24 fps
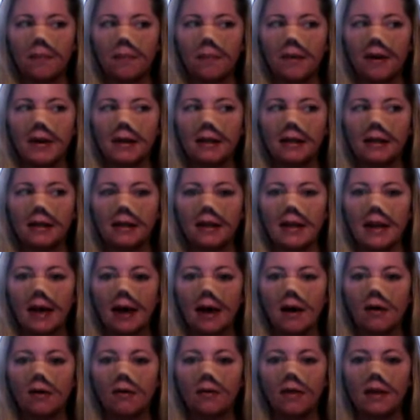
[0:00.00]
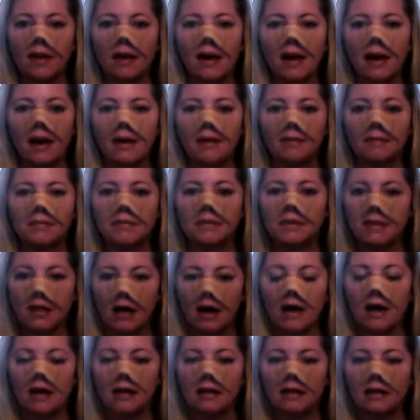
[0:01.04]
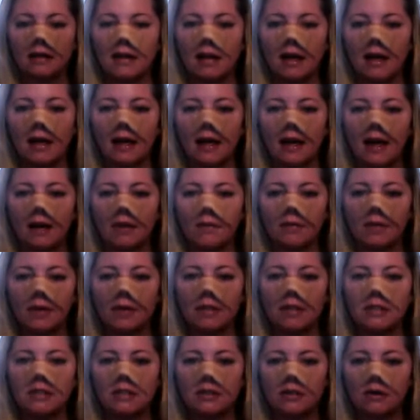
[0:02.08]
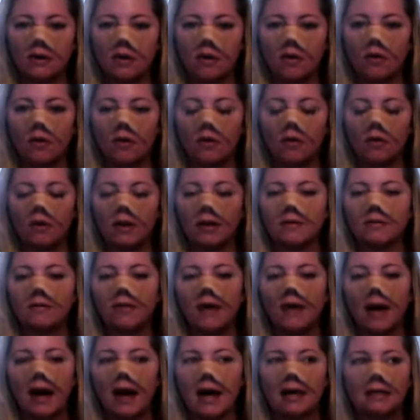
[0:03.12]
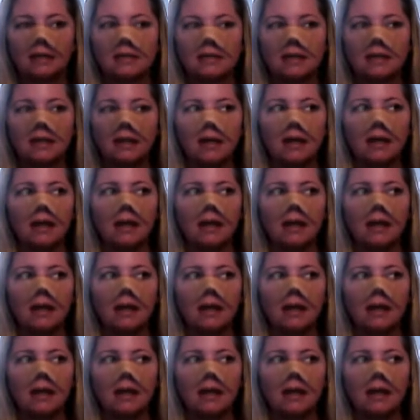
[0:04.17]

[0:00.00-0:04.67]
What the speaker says: But now that I'm done and I reached goal, in fact,